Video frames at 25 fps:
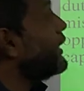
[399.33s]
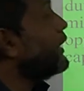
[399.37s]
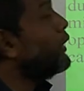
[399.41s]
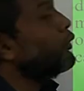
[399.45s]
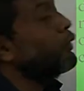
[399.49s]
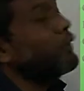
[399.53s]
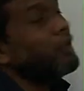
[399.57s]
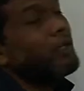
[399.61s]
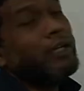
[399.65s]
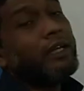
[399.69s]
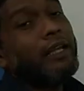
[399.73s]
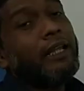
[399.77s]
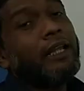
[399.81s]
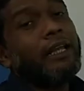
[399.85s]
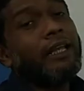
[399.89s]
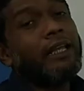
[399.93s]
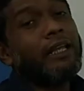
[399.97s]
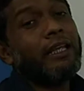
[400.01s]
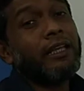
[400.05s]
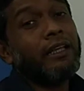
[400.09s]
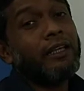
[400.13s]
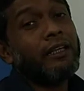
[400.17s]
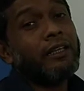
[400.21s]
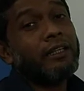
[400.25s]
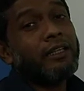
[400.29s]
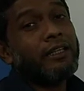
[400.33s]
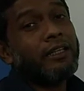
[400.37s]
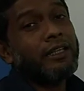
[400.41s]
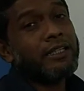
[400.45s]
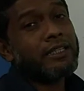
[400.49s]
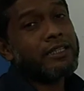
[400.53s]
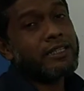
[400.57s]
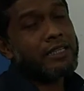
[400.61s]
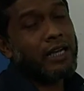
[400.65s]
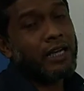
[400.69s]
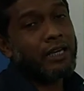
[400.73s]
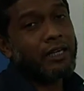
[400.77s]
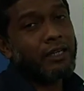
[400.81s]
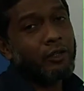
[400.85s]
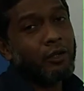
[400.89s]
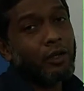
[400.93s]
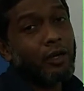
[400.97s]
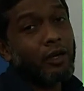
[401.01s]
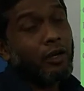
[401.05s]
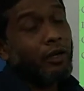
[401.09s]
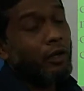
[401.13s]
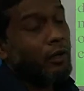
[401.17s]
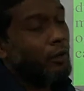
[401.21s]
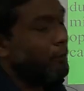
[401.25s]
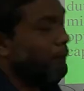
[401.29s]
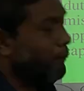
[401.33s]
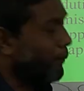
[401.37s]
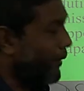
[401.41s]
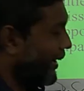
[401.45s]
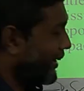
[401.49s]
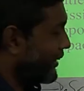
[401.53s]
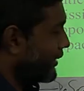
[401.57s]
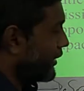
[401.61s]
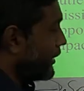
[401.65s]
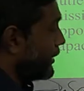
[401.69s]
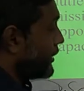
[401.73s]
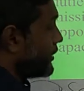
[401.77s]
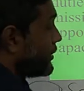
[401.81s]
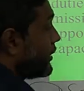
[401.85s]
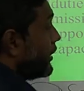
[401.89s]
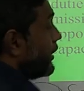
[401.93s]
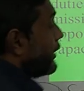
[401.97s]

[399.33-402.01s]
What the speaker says: you will start your practice.